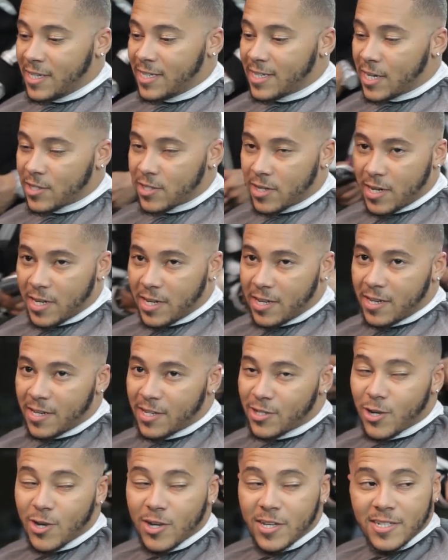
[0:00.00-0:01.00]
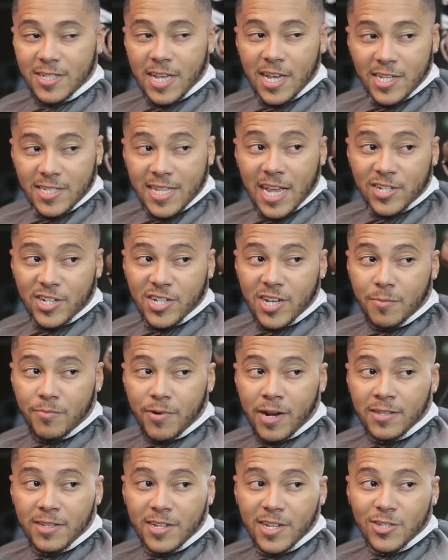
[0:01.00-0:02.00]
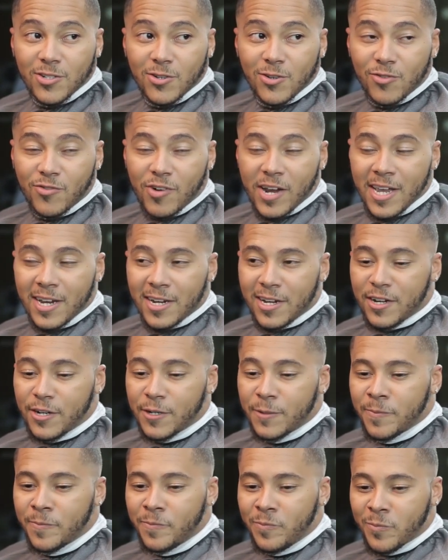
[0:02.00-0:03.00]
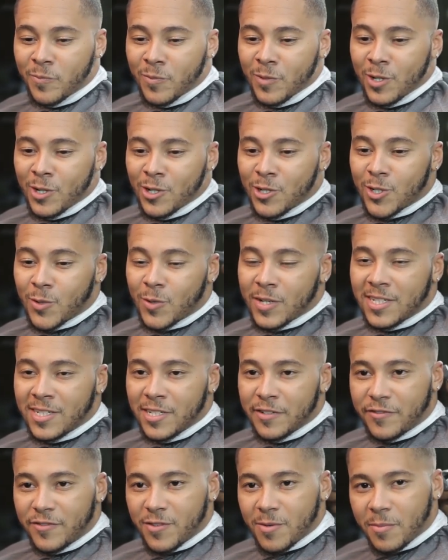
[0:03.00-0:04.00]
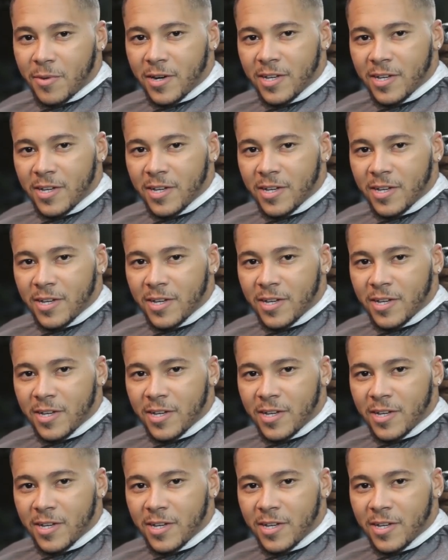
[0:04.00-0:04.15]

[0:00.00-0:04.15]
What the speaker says: He's actually a brand in his own right now, so it's different.